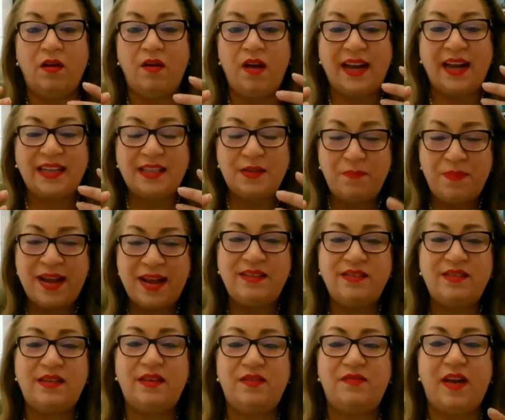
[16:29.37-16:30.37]

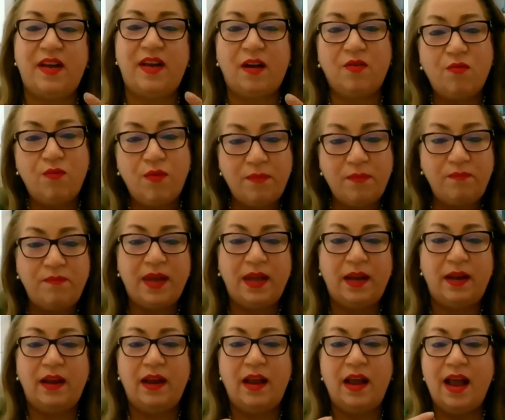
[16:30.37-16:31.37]
expensive
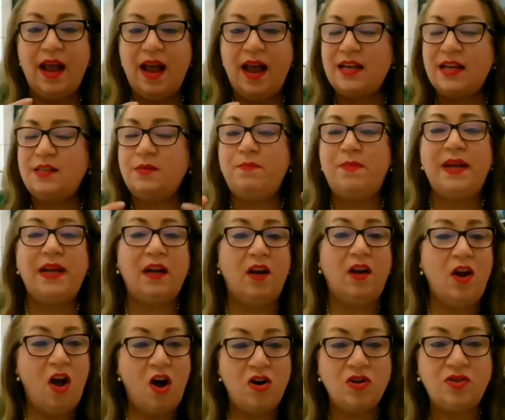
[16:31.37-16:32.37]
equipment has been
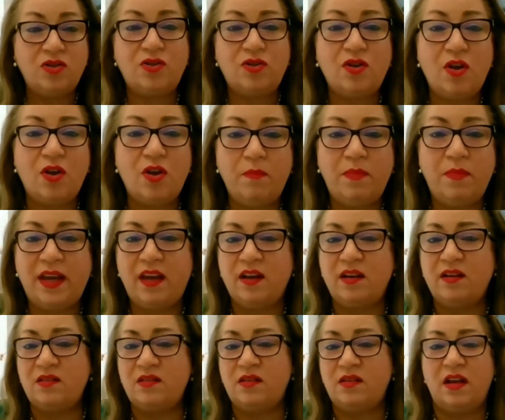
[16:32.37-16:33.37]
lost
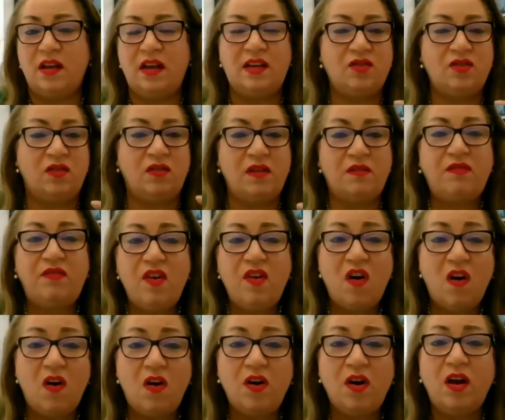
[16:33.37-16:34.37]
because it's on the
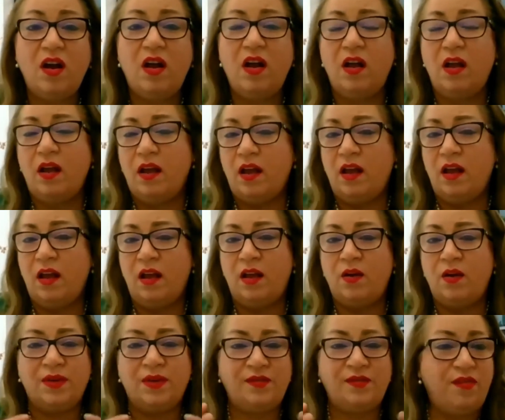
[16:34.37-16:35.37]
floor, it
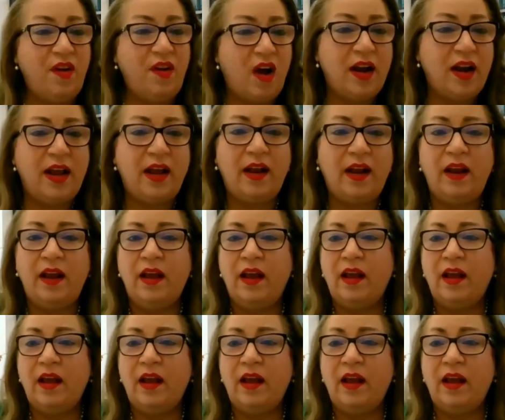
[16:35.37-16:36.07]
was flooded,